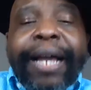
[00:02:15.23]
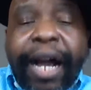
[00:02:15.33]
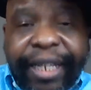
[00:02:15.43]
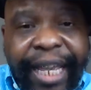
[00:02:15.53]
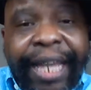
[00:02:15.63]

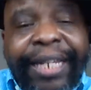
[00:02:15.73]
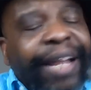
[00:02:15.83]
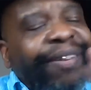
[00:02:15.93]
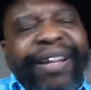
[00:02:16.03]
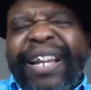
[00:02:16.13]
again,
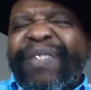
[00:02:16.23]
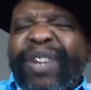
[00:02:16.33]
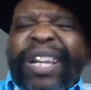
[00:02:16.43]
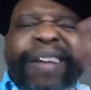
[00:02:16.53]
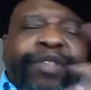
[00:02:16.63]

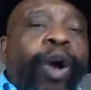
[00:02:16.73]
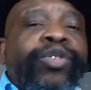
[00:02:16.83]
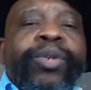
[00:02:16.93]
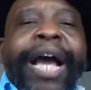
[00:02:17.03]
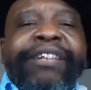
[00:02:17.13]
I've told
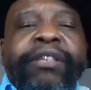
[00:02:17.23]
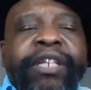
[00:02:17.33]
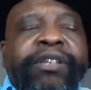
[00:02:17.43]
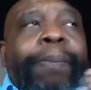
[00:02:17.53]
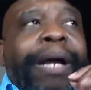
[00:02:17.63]
you guys
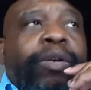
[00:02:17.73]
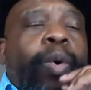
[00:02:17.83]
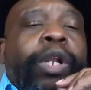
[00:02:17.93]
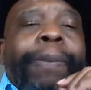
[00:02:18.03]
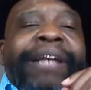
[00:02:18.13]
this about
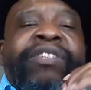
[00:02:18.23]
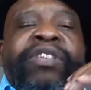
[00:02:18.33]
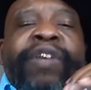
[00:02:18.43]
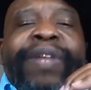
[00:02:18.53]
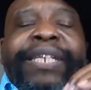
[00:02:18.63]
quarterbacks and
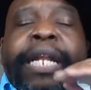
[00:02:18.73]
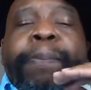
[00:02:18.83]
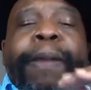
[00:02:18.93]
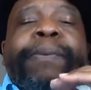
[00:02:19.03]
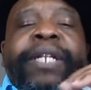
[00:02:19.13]
stuff like that,
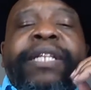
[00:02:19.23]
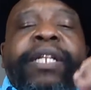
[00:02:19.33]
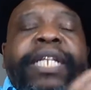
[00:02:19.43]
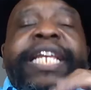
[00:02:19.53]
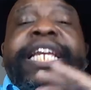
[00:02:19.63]
people in the
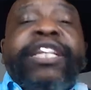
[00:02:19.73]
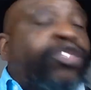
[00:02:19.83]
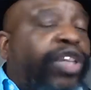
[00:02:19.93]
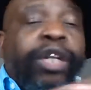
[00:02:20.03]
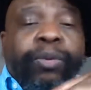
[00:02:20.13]
league in
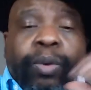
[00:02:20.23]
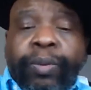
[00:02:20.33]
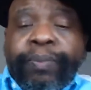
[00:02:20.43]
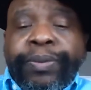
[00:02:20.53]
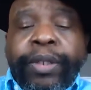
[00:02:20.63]
general.
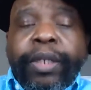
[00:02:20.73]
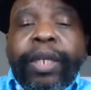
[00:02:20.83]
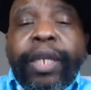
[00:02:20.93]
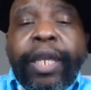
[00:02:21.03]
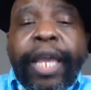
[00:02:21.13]

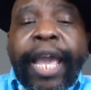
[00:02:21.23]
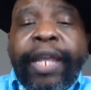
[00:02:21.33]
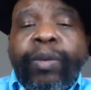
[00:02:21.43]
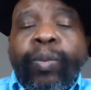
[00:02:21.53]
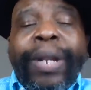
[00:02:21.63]

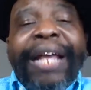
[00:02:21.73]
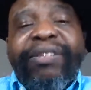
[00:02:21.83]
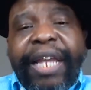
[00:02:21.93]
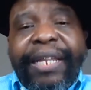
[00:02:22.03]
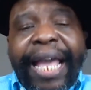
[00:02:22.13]
And when I
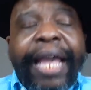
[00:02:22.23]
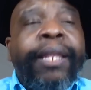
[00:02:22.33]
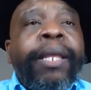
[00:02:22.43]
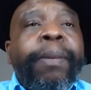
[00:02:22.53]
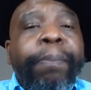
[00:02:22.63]
say
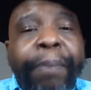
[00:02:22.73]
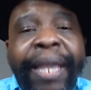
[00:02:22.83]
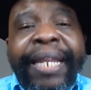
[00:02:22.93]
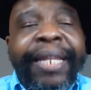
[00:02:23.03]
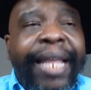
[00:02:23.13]
that,
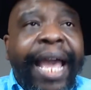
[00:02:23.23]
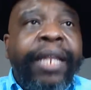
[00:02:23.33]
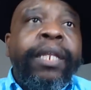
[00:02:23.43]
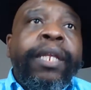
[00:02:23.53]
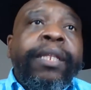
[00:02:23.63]
meaning
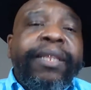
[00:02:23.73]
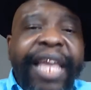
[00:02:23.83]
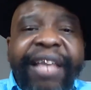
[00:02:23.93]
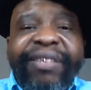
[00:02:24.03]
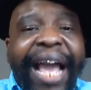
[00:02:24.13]
that
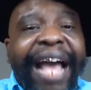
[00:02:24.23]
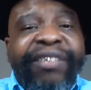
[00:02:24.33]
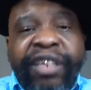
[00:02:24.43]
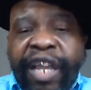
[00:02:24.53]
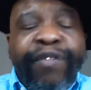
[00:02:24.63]
these guys
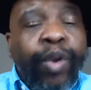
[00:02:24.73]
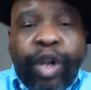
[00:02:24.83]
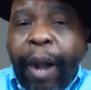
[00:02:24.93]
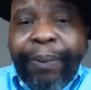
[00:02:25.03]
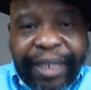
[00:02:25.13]
can give you a
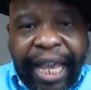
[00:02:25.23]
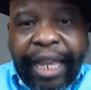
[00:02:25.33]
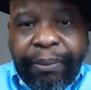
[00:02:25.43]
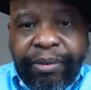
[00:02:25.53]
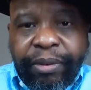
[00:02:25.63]
couple of
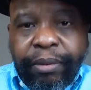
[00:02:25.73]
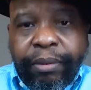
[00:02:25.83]
games.